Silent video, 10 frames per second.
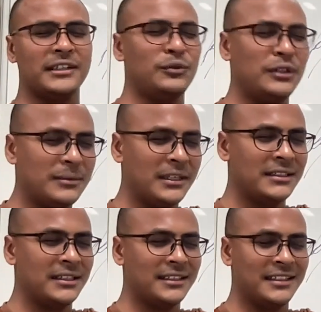and do the
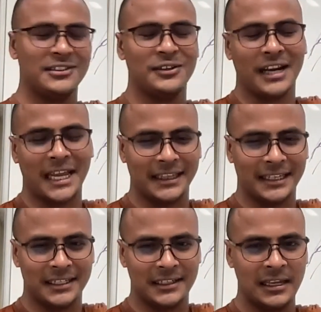meditation. It's not like
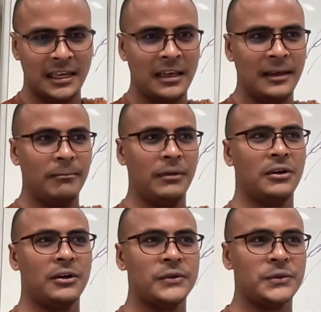that
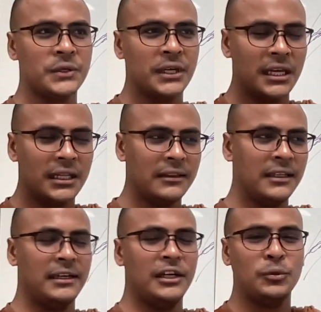because they
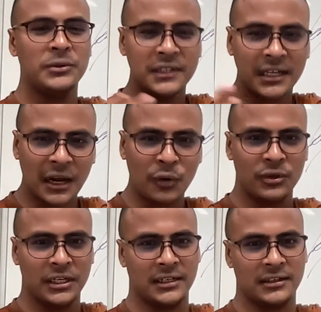need to be
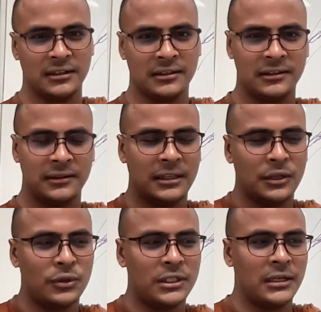surrounded. The
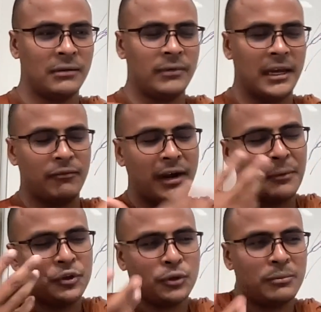
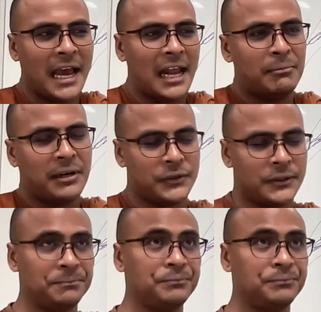environment should be help us.